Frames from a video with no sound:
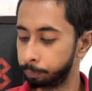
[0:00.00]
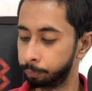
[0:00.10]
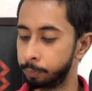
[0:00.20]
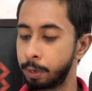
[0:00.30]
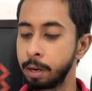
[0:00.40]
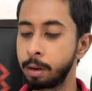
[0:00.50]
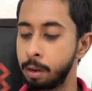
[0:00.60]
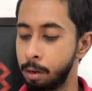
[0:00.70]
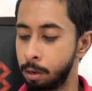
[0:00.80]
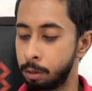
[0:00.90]
right?
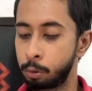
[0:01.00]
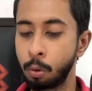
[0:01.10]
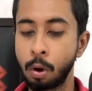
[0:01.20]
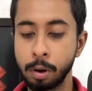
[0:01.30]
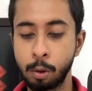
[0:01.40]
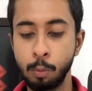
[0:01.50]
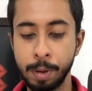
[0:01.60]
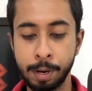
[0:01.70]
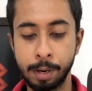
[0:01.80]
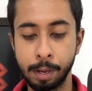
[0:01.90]
So on
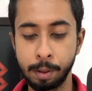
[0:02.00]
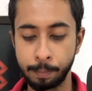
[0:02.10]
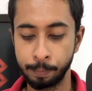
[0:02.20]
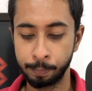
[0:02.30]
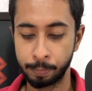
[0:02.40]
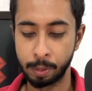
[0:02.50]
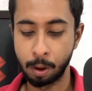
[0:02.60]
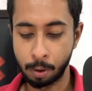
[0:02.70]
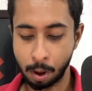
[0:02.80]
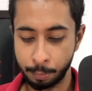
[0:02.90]
humidity,
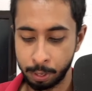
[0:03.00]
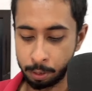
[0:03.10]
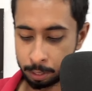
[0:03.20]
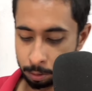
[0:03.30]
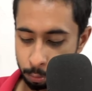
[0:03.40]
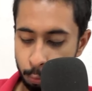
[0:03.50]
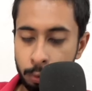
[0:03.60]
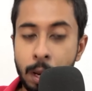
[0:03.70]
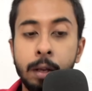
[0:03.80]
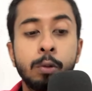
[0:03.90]
now how will it look
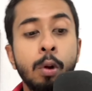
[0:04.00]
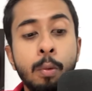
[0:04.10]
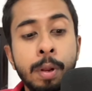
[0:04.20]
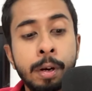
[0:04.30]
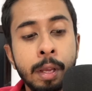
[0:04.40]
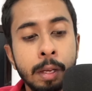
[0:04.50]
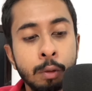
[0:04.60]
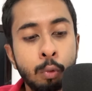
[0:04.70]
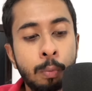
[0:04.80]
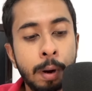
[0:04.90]
like? So humidity has
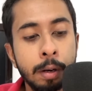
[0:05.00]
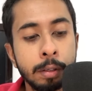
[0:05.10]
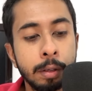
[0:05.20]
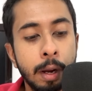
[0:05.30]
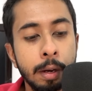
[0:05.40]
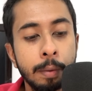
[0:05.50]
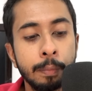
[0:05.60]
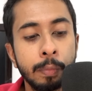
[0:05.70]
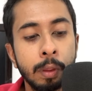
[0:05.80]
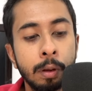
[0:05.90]
two parts, right?
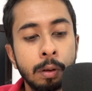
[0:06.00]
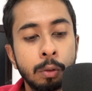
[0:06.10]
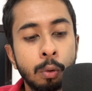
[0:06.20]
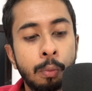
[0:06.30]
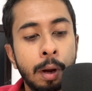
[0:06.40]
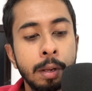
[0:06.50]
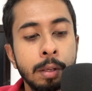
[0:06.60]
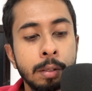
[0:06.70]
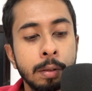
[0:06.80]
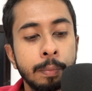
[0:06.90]
So one is